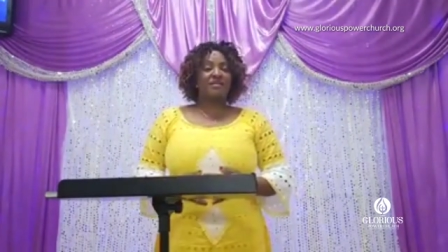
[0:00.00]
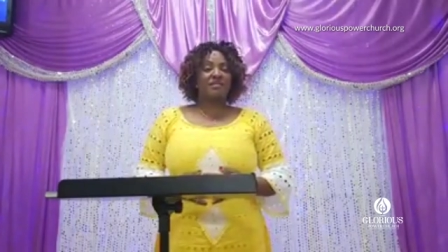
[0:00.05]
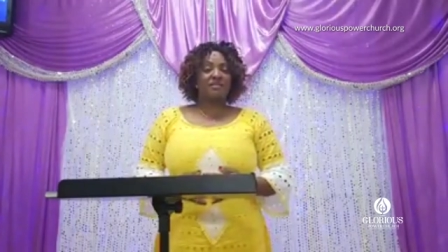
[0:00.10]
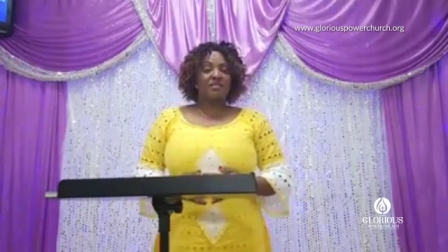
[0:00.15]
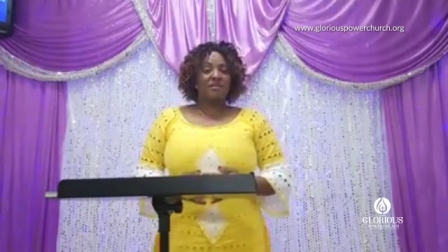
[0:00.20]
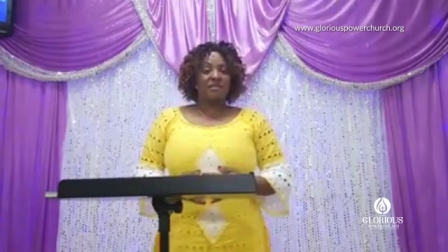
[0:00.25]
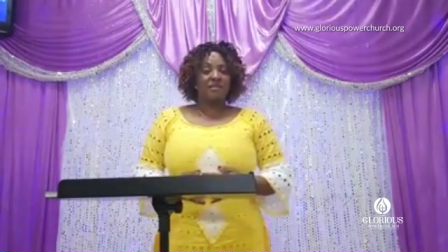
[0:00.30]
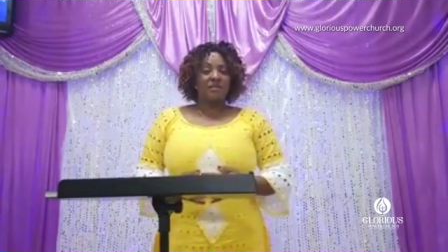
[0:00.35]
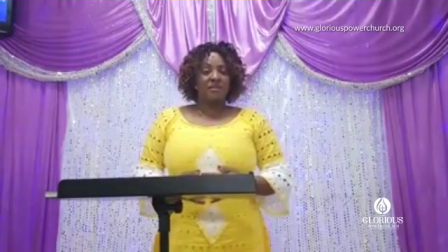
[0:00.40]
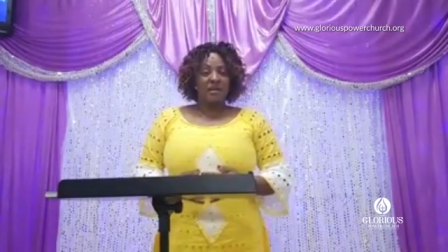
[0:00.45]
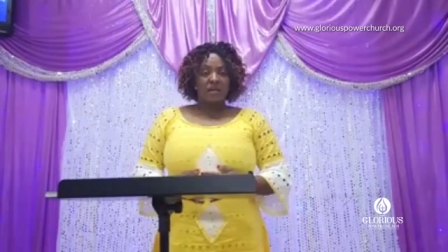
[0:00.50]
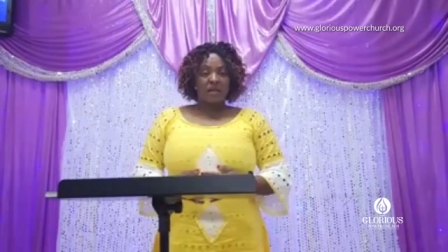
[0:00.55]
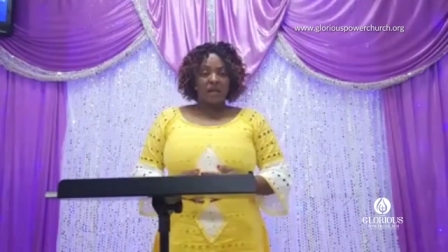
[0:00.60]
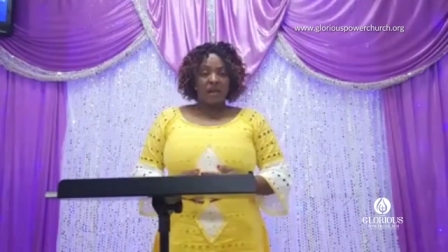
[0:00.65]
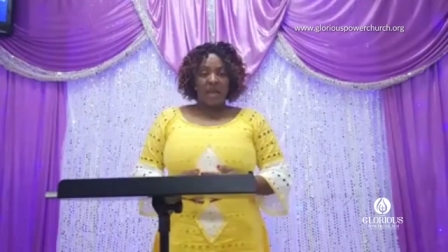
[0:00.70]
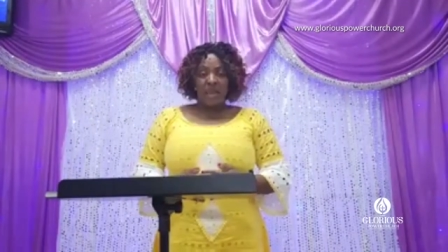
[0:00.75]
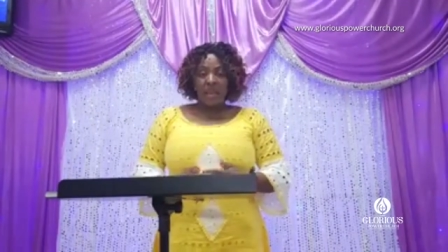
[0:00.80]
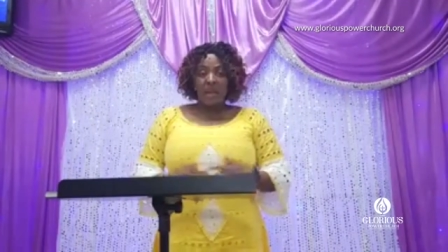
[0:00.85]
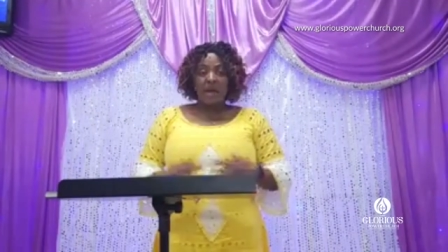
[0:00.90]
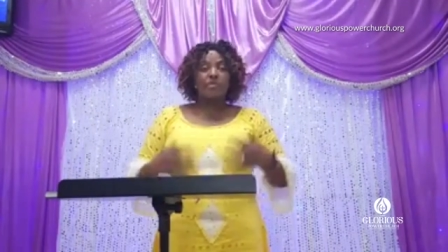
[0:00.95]
this. Mm.
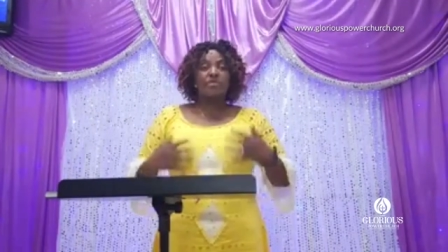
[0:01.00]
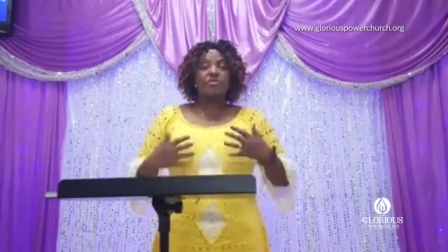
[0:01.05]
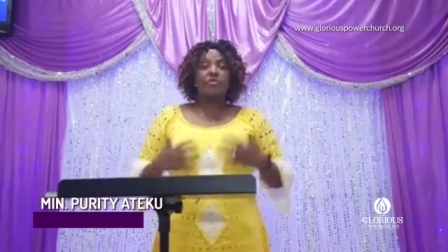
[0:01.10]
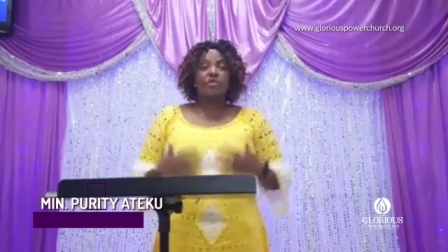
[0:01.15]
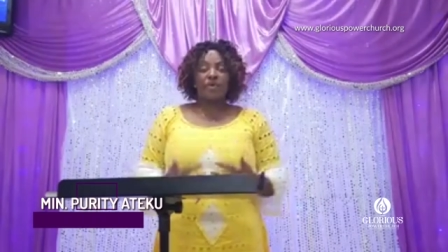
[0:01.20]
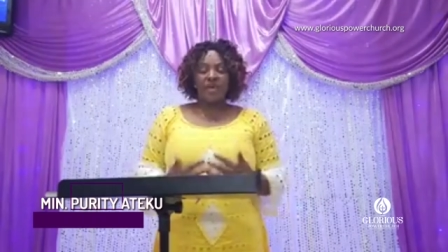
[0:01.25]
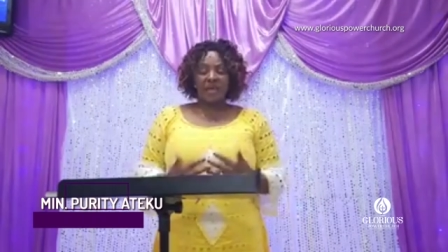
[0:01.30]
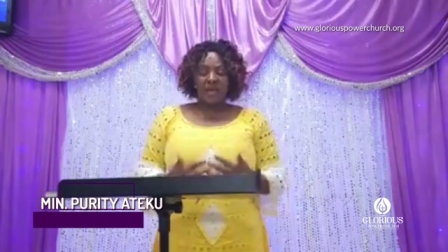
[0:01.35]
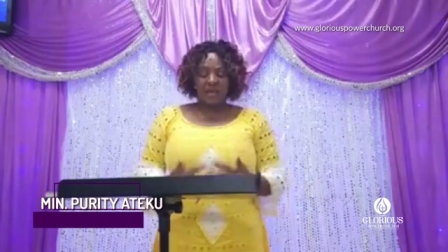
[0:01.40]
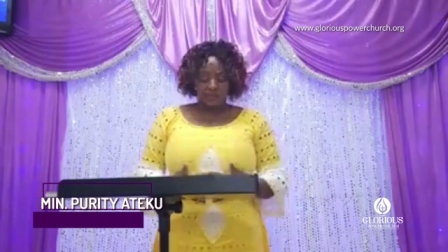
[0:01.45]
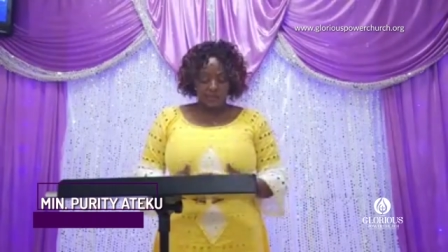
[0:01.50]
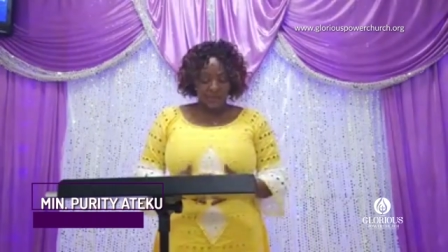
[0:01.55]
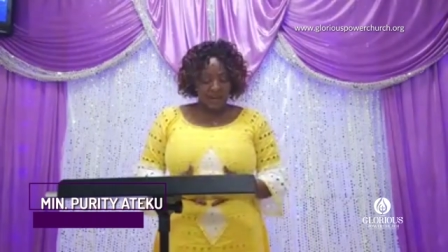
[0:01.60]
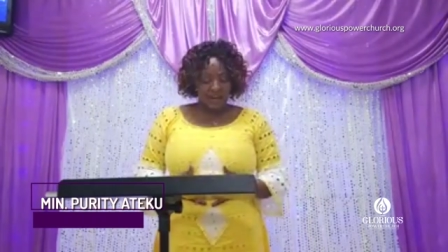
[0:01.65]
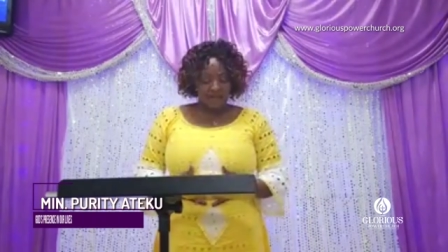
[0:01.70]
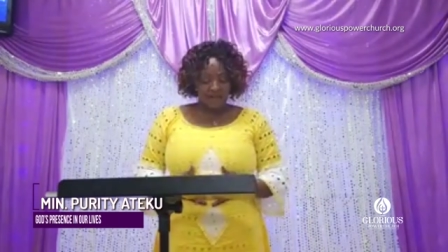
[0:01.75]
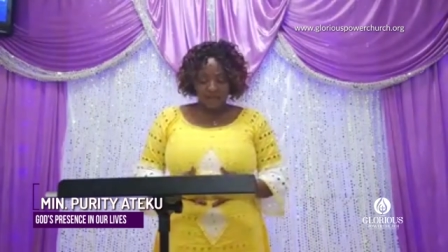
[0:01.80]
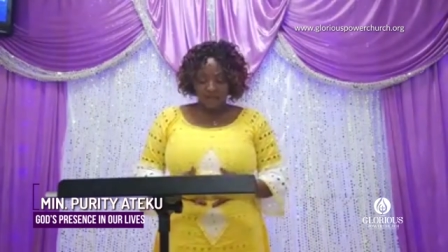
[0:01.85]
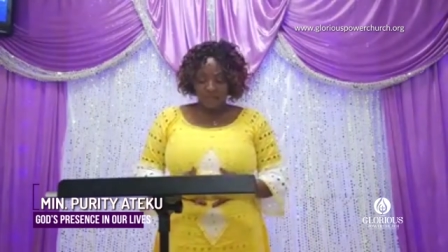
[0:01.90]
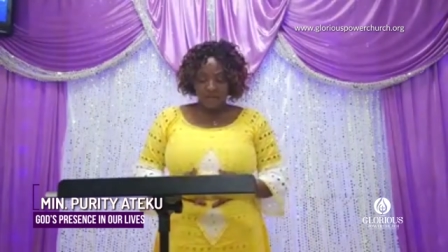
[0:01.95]
And I was looking at my
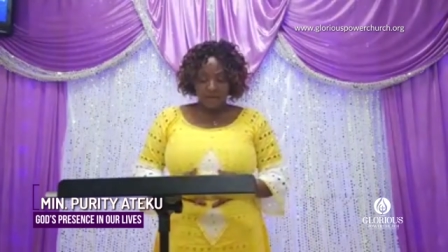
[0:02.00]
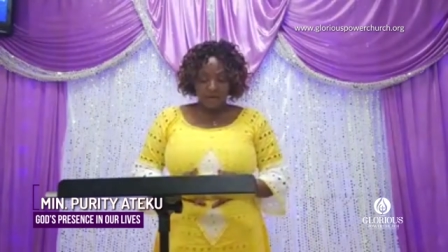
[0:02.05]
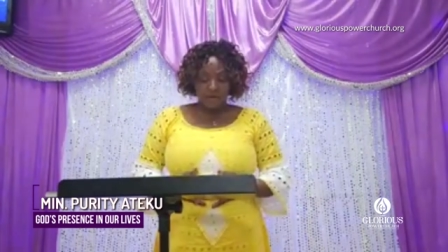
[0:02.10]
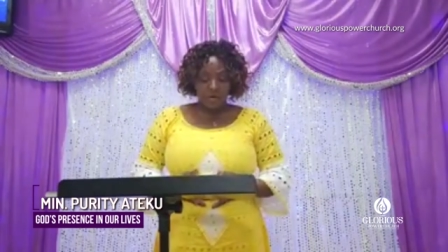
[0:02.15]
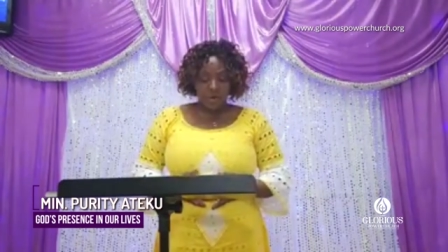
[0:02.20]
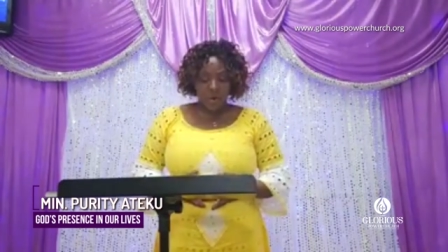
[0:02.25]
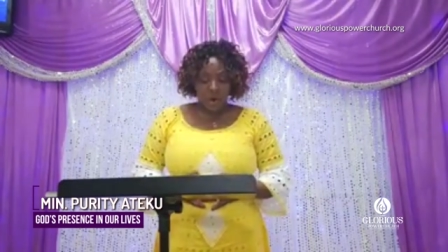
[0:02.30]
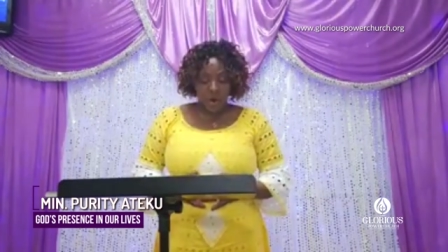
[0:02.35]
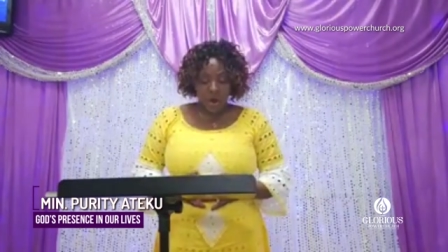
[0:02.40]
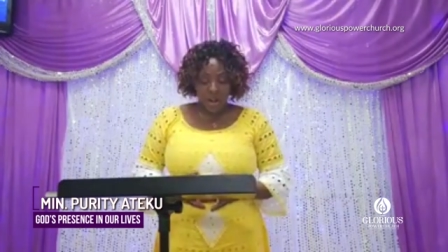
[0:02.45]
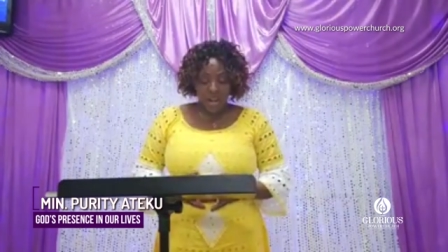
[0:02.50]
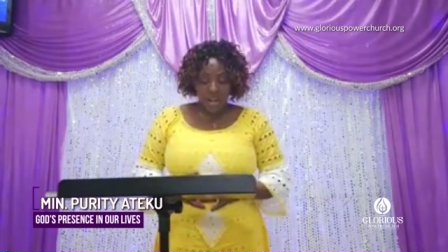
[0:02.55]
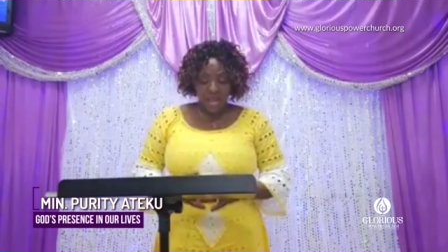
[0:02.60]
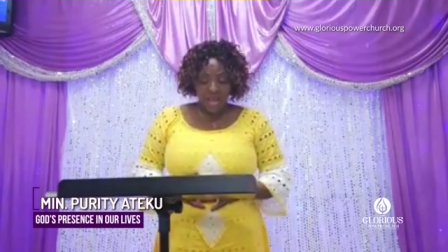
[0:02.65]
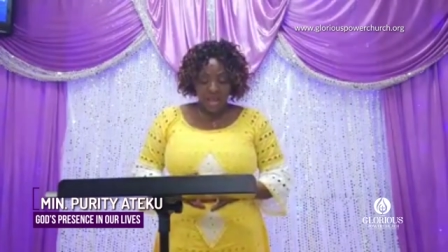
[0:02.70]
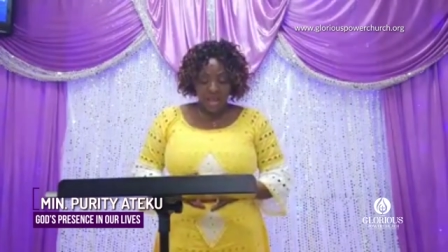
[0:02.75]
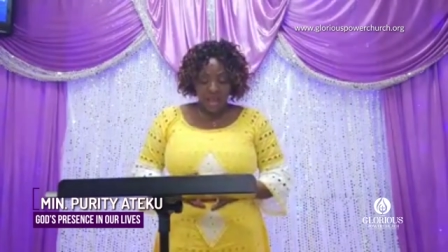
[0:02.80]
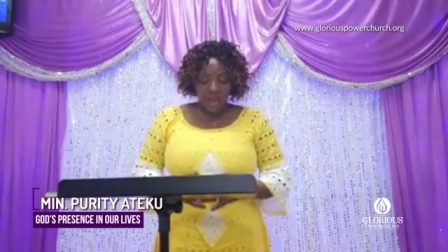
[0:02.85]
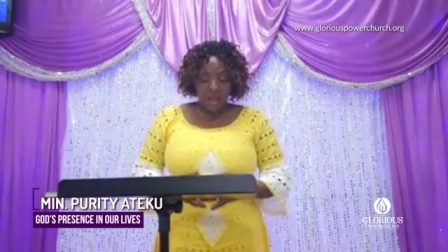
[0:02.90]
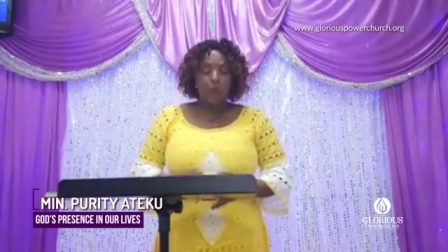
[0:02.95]
life, I'm like, God,
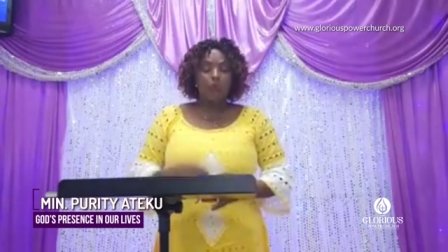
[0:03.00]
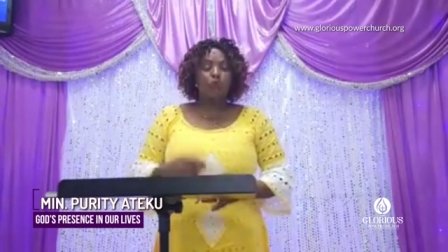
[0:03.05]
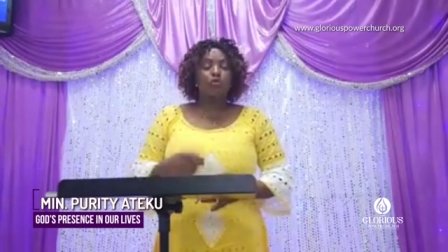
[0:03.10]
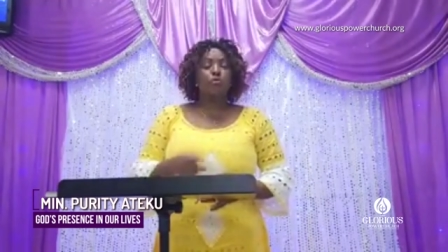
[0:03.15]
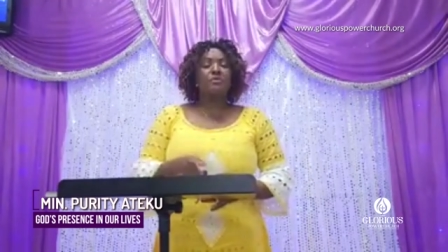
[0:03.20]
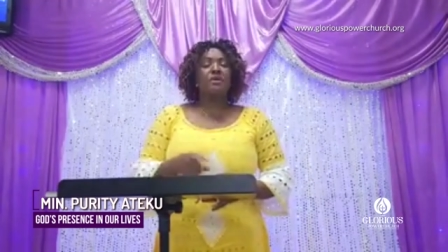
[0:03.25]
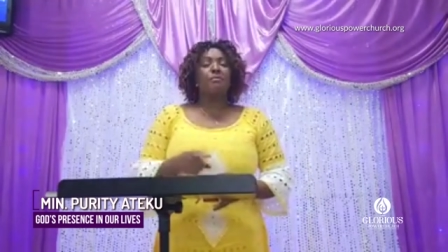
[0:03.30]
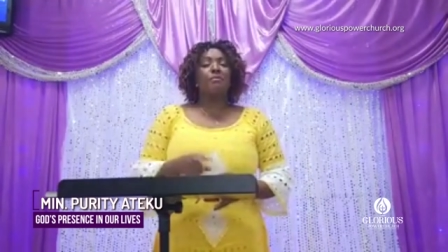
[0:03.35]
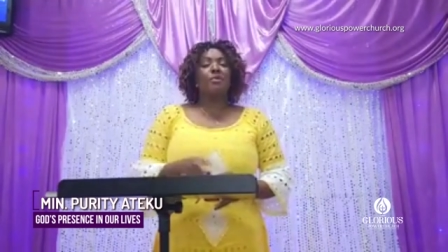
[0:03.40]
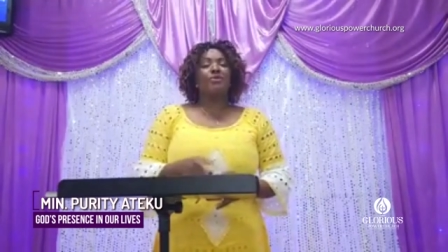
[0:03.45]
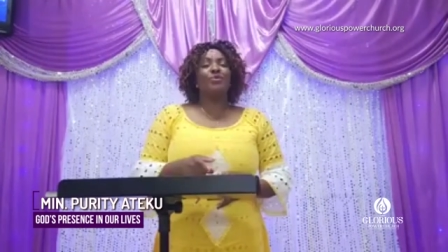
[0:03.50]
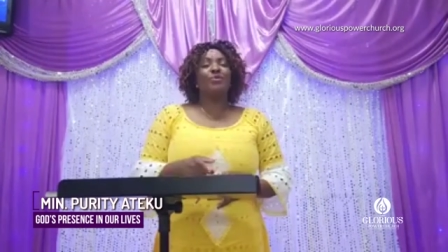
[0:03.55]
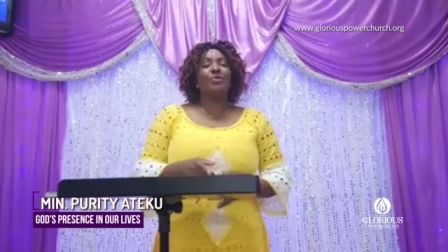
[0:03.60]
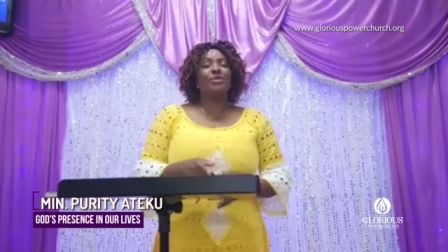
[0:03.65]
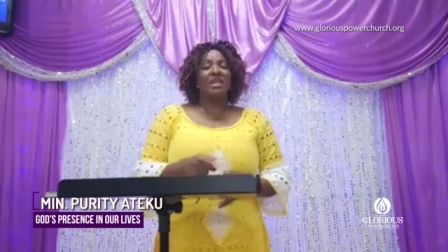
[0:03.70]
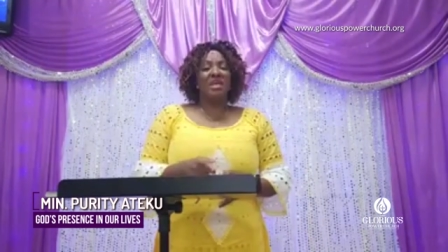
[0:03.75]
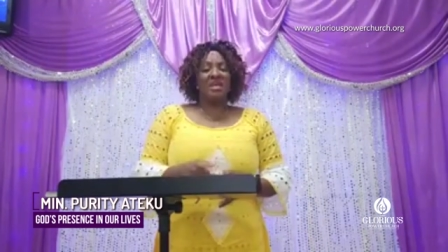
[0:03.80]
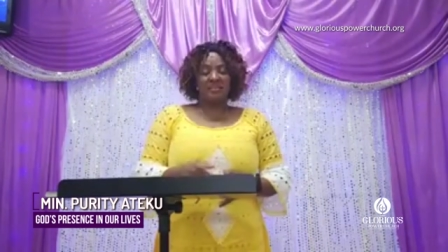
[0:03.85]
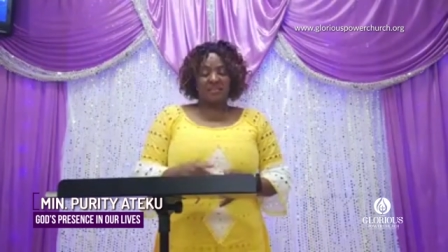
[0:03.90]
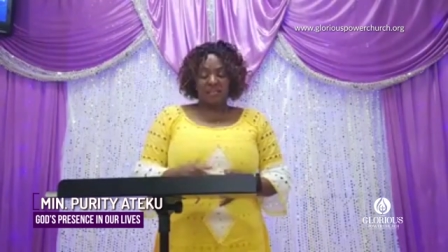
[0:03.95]
I want to be able to
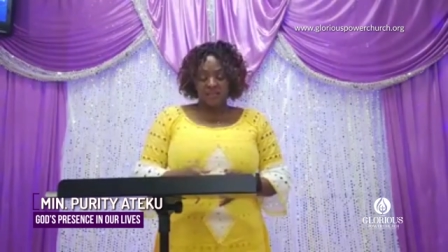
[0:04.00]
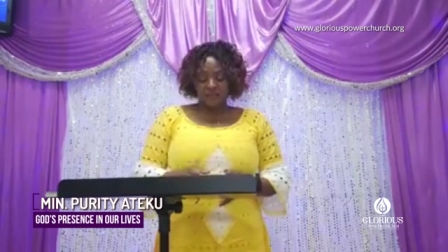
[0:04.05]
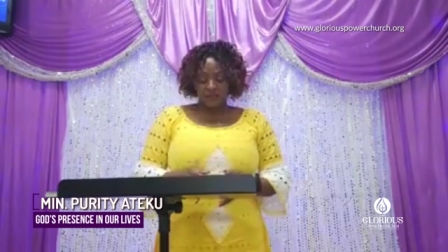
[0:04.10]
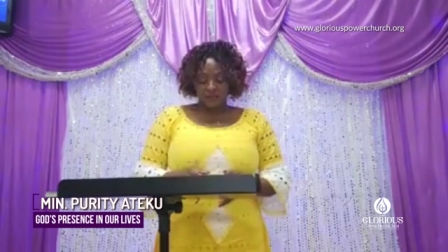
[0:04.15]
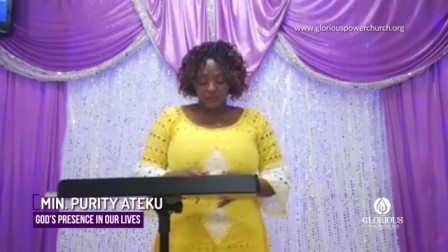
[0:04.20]
say this.